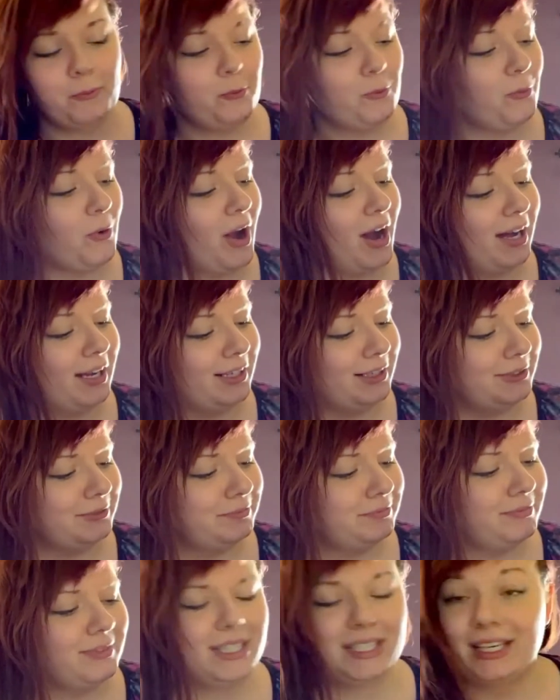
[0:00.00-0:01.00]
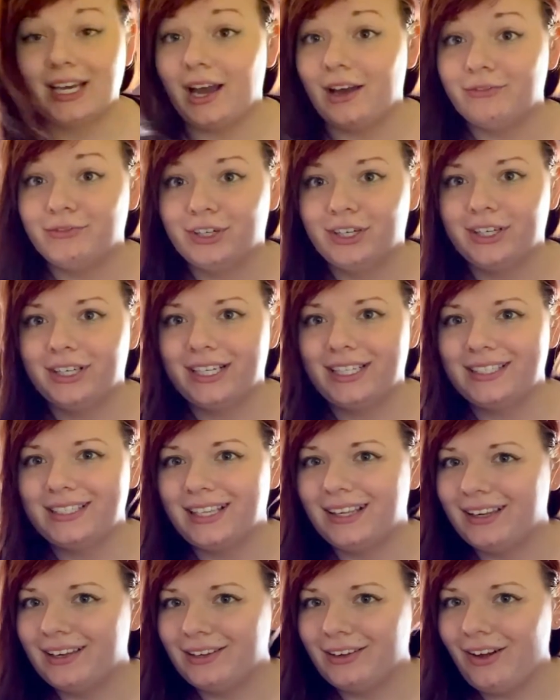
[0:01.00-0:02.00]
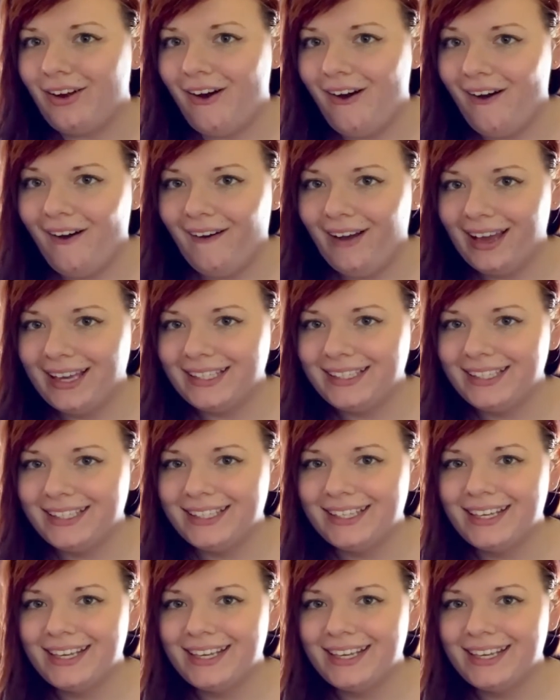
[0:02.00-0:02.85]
While the cover is a little odd,